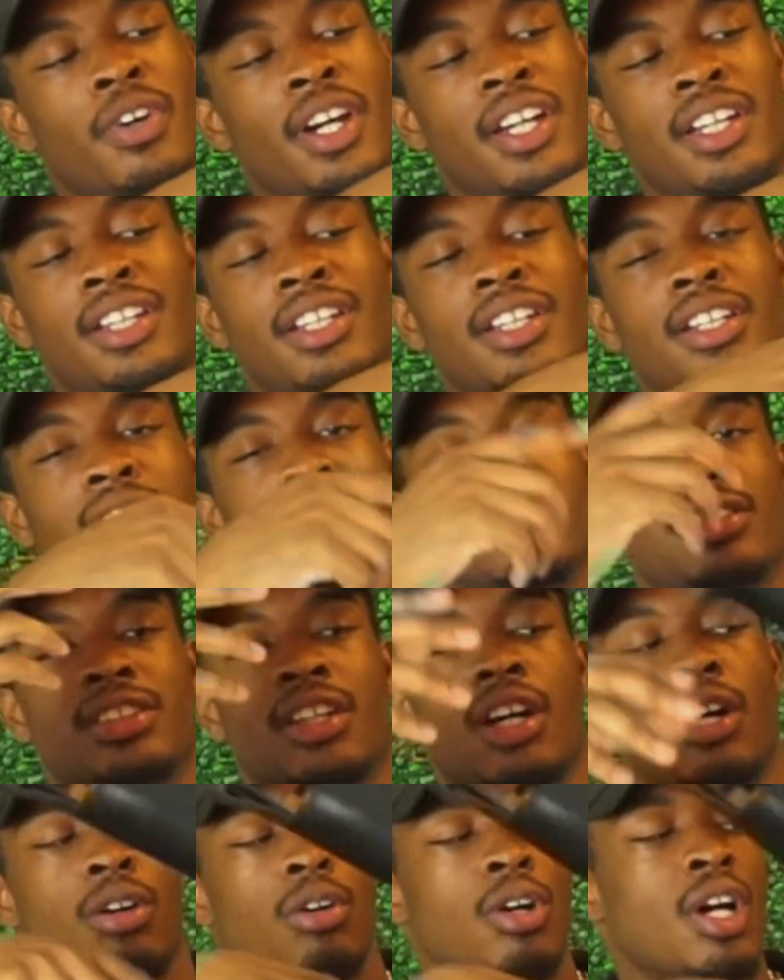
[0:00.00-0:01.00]
right here.
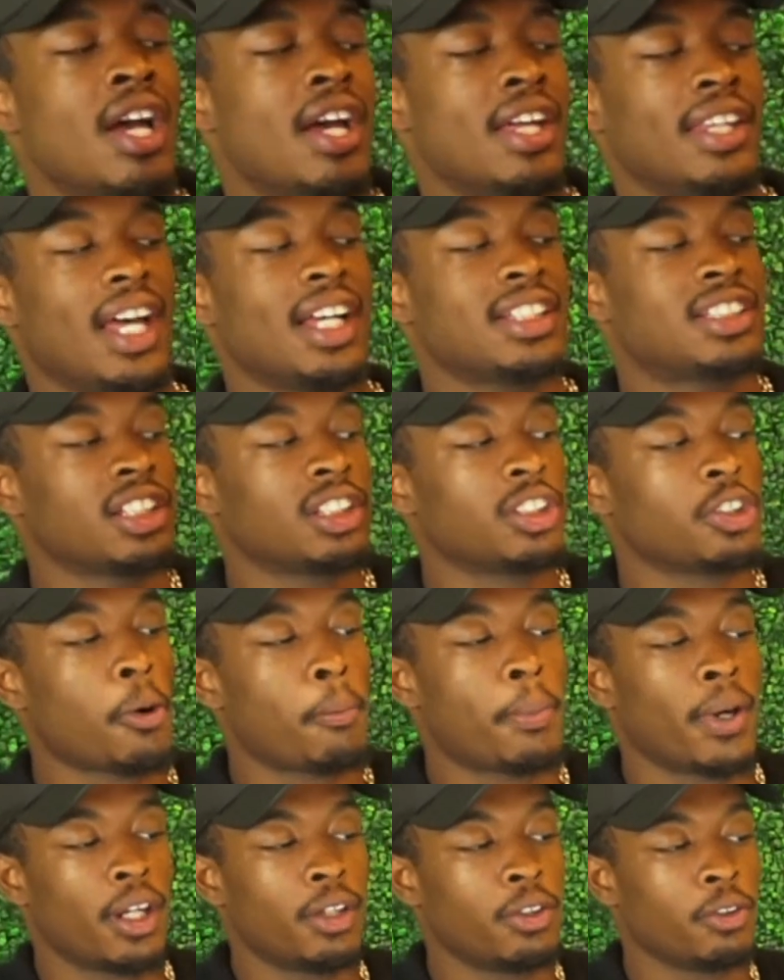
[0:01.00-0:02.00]
So that's a
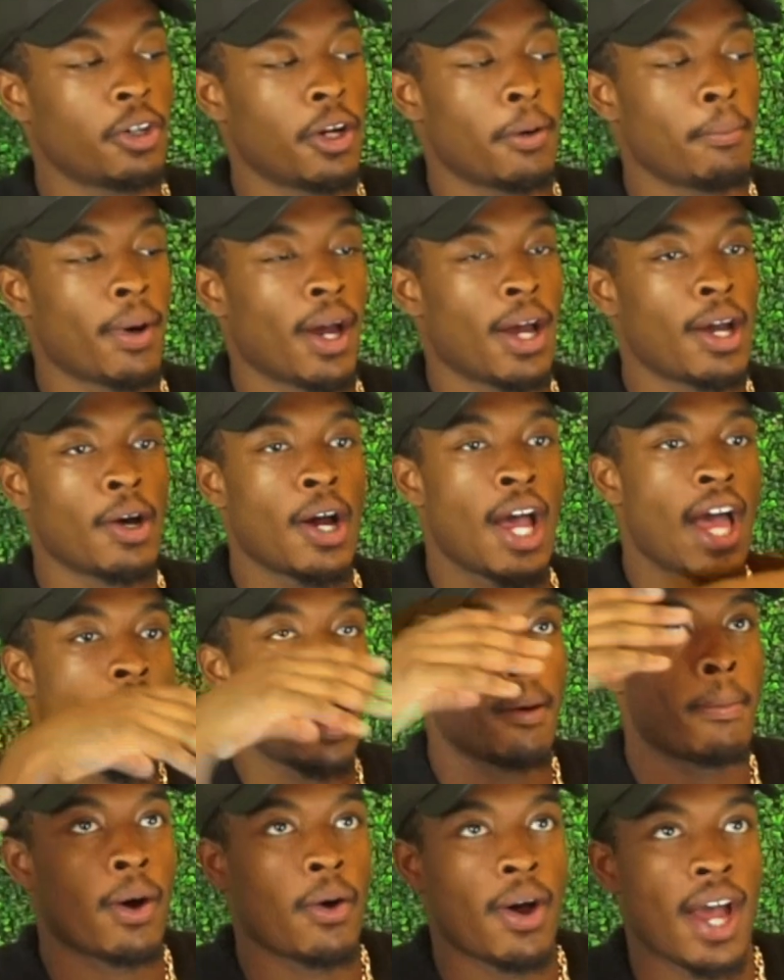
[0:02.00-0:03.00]
little bit annoying by,
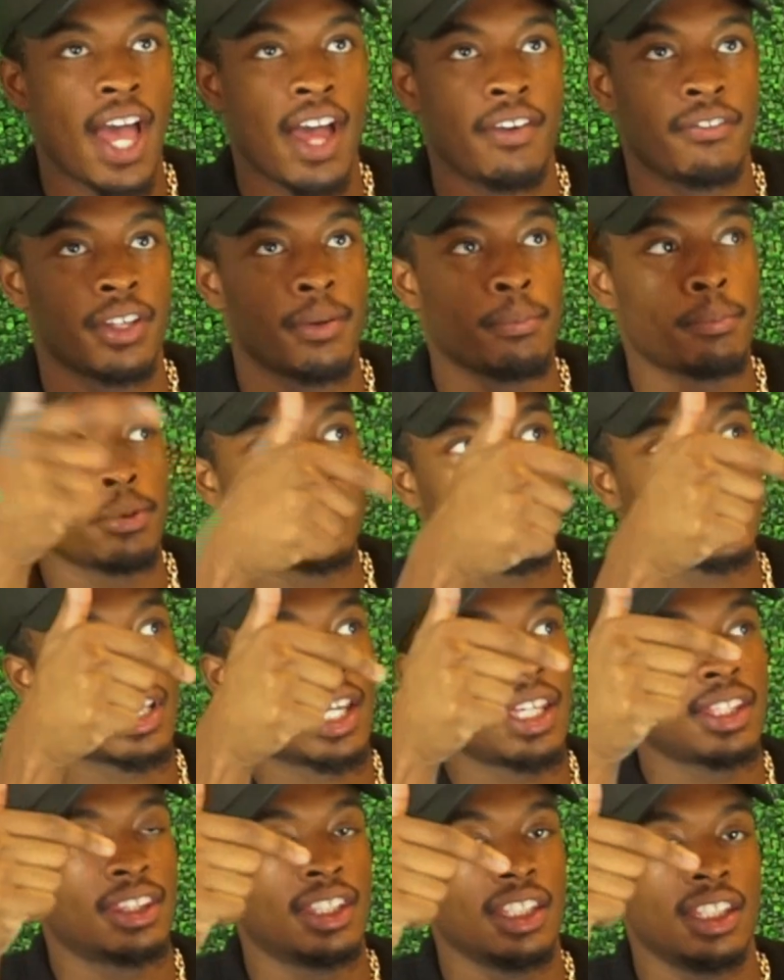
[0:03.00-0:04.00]
about having boots
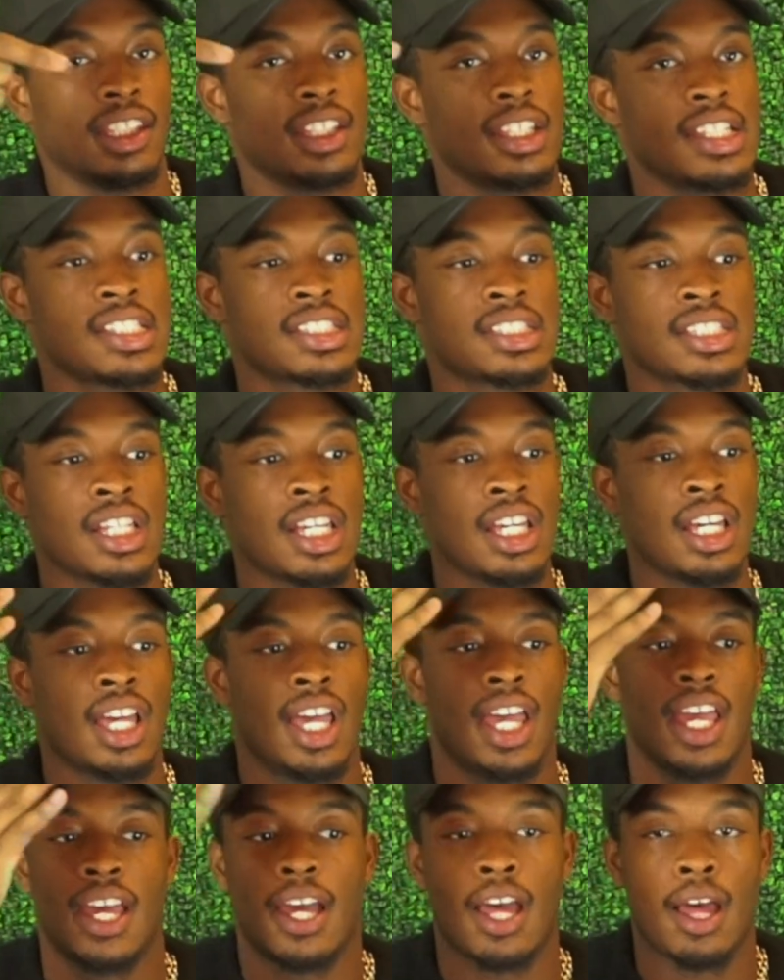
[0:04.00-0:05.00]
like these
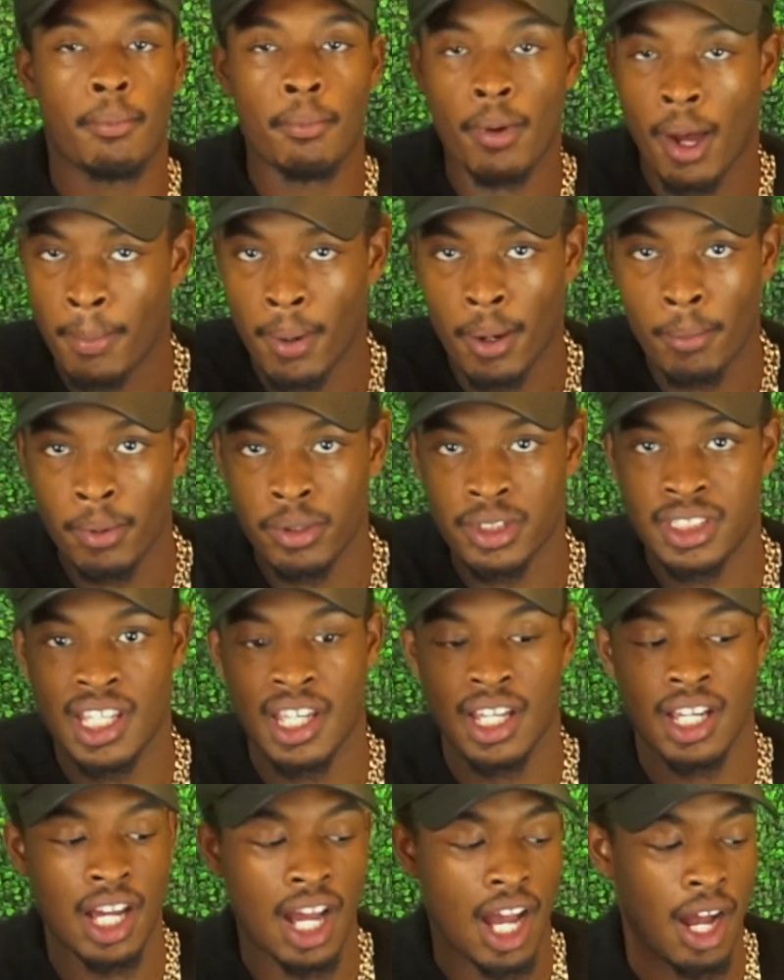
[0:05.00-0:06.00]
about
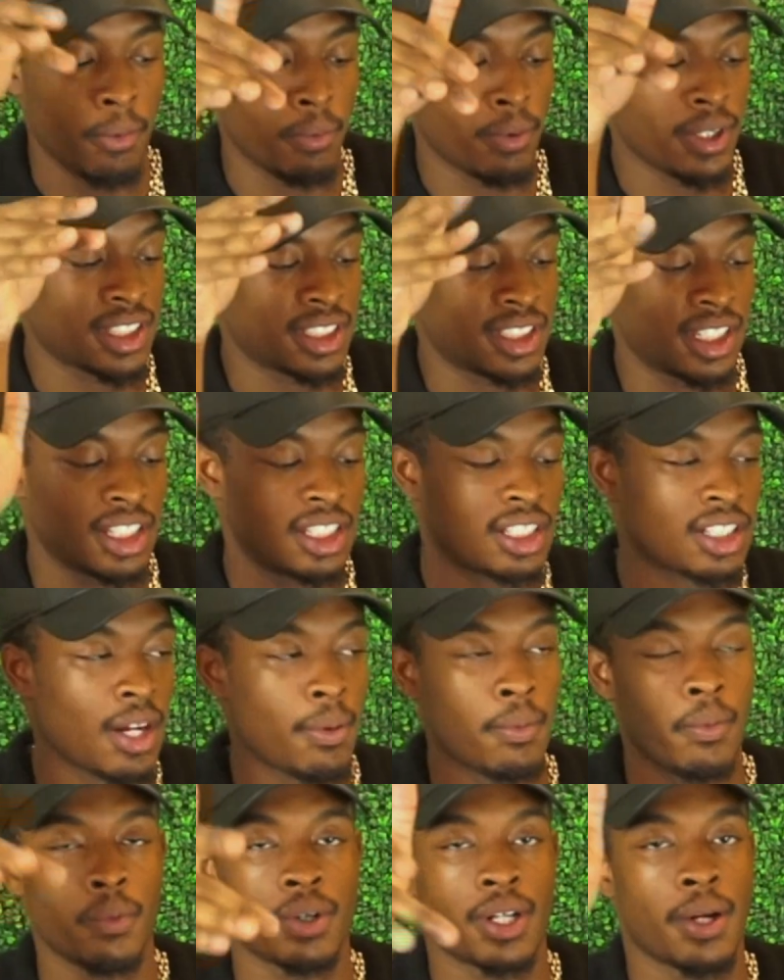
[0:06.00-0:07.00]
Bottega. I wish they could
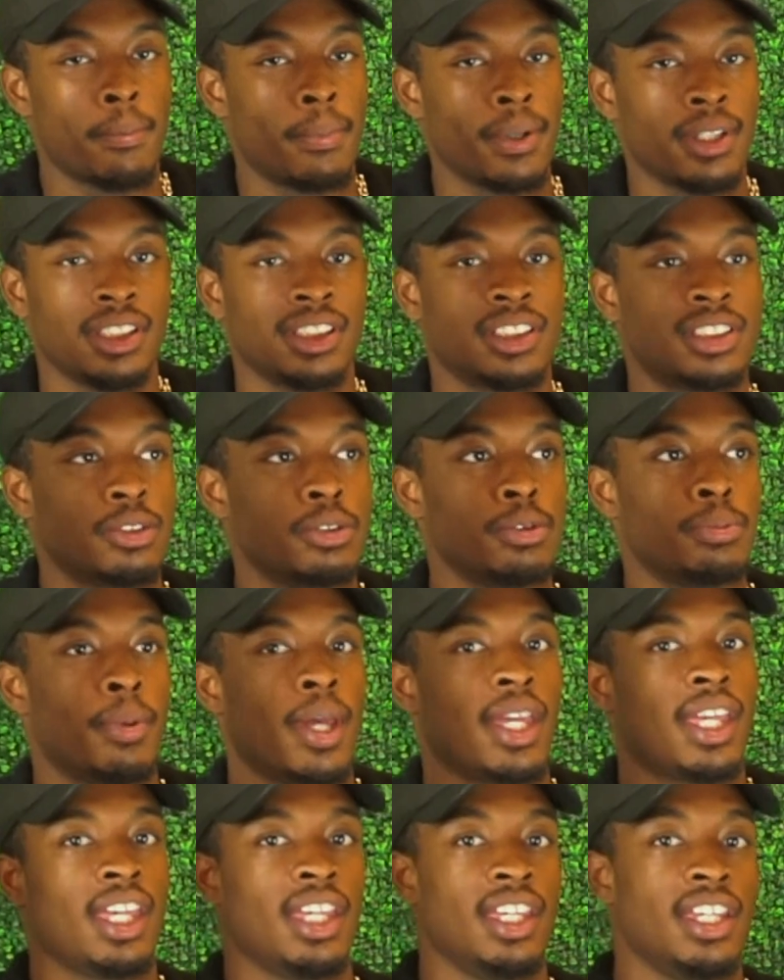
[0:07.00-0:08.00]
come up with an ability to
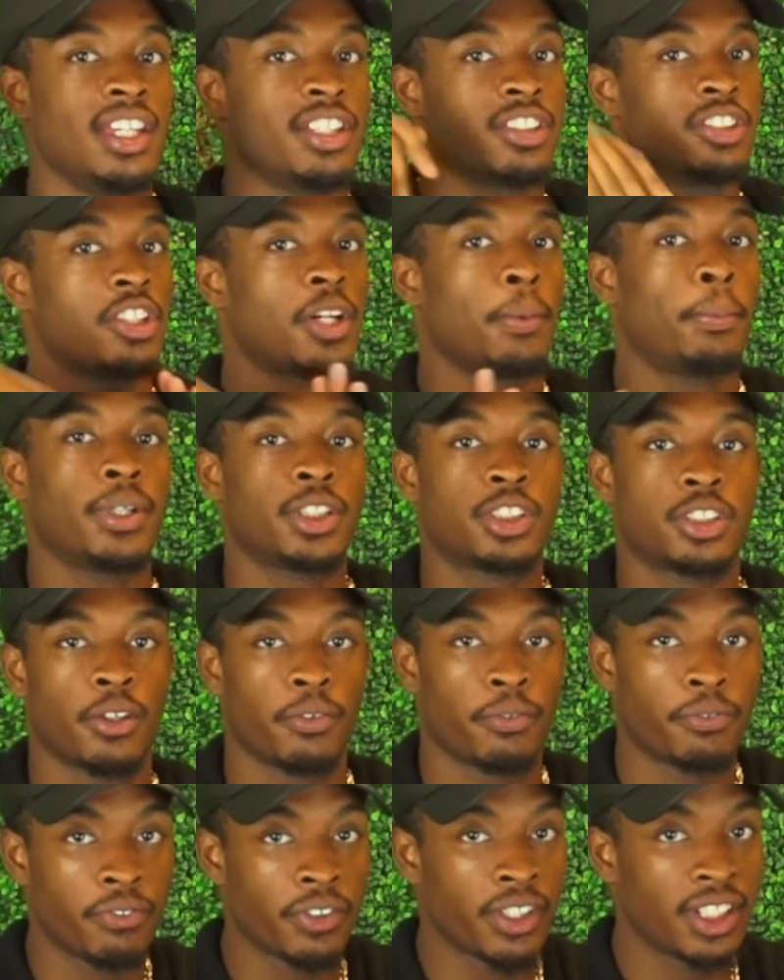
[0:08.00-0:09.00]
make it easier to put your
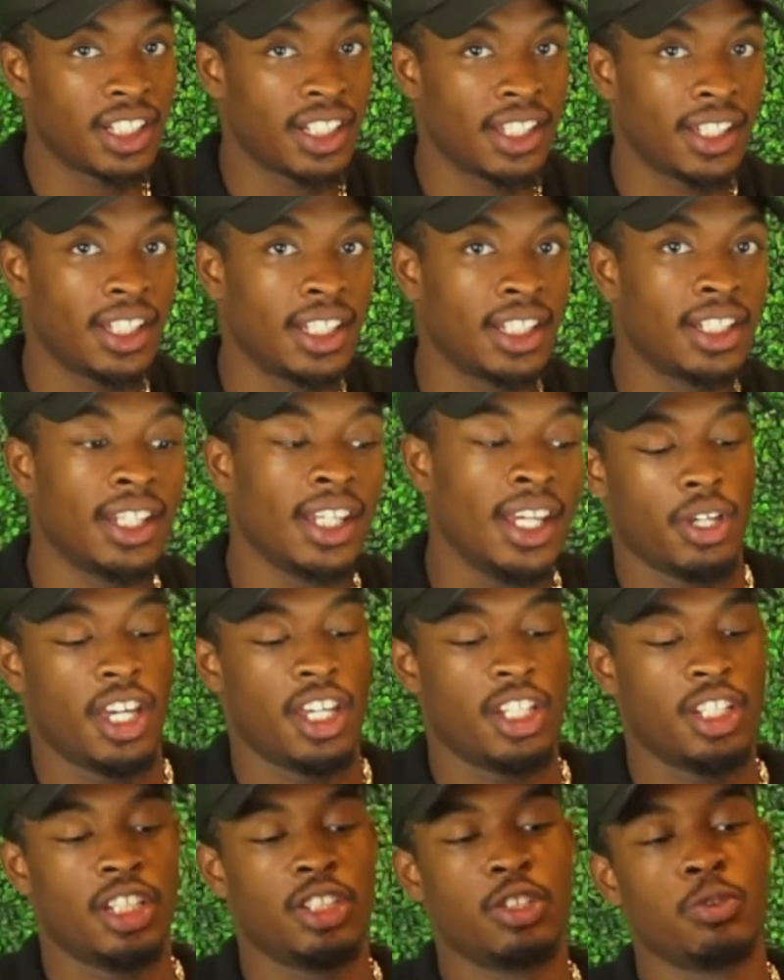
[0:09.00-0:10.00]
foot in,
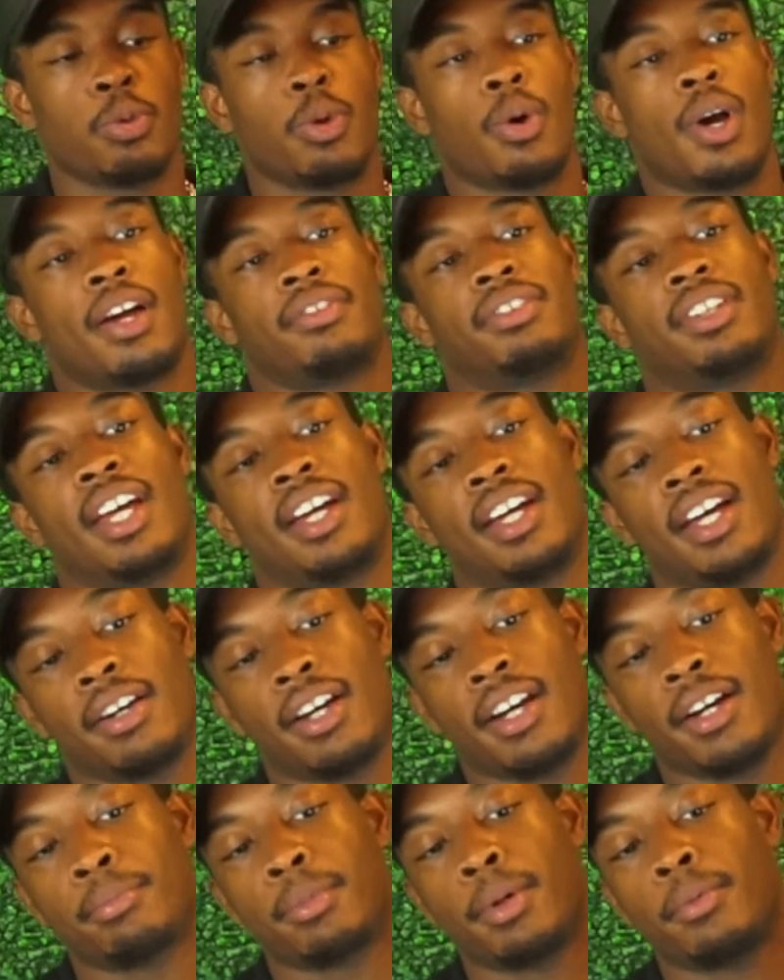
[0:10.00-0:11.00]
and then you won't have to
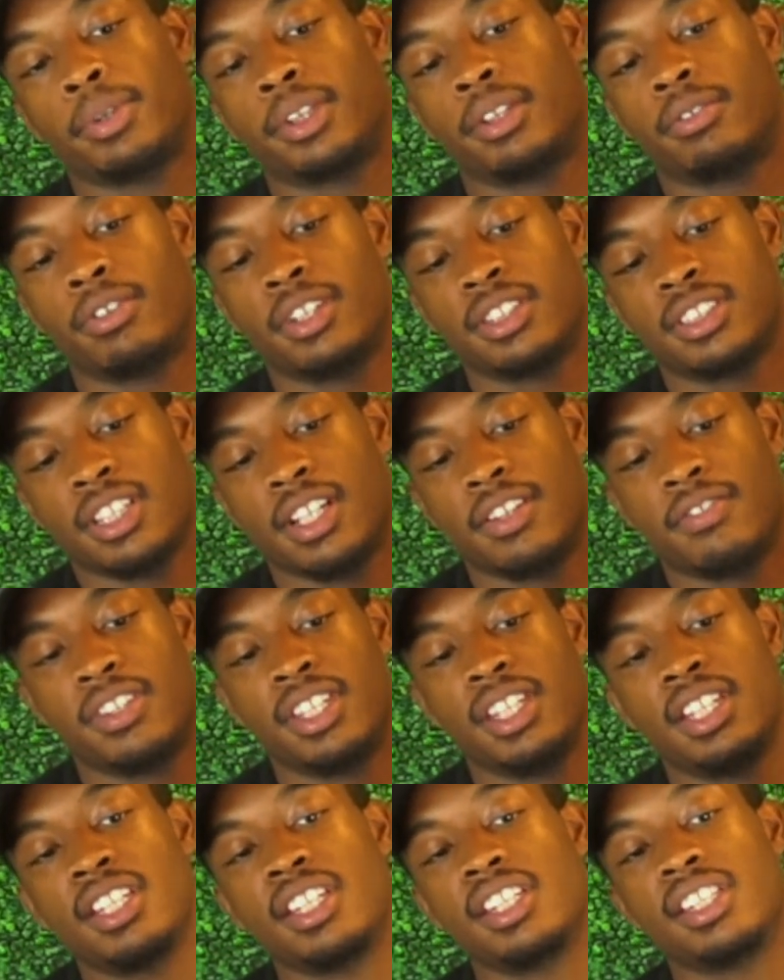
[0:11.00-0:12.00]
have come up with the risk of
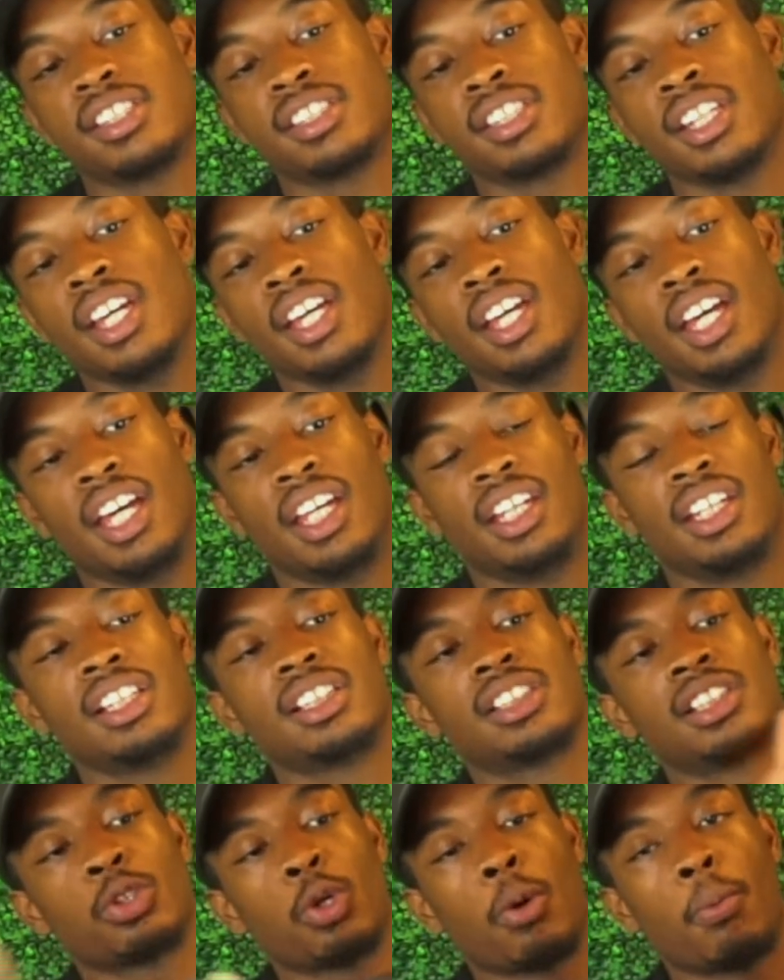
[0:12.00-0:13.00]
these and
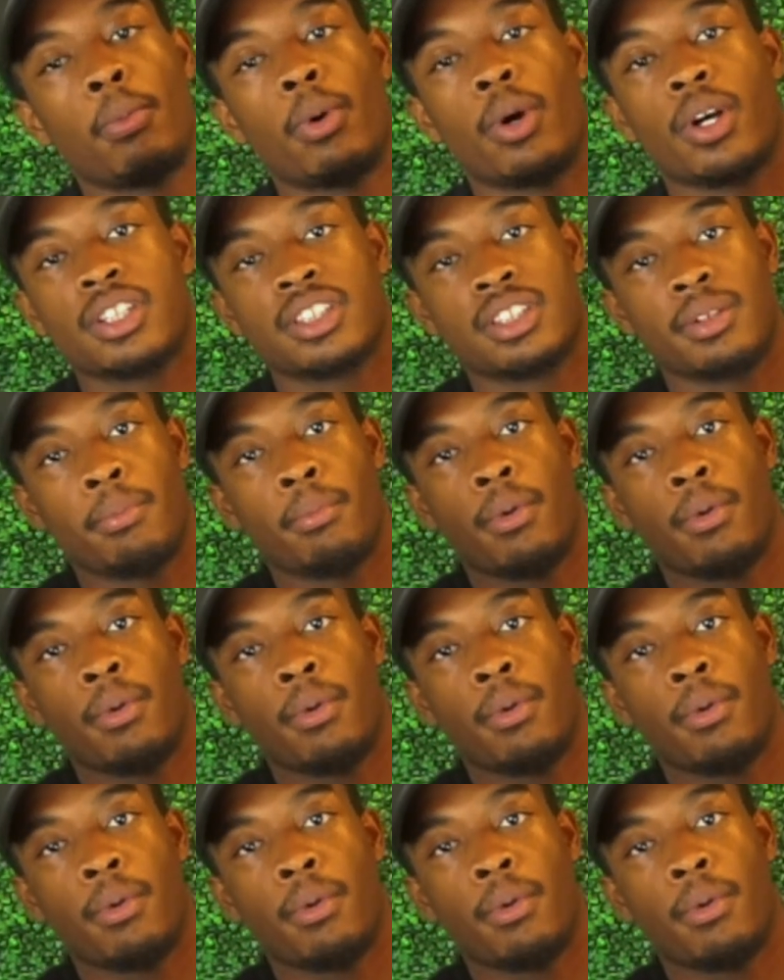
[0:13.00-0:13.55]
these little marks.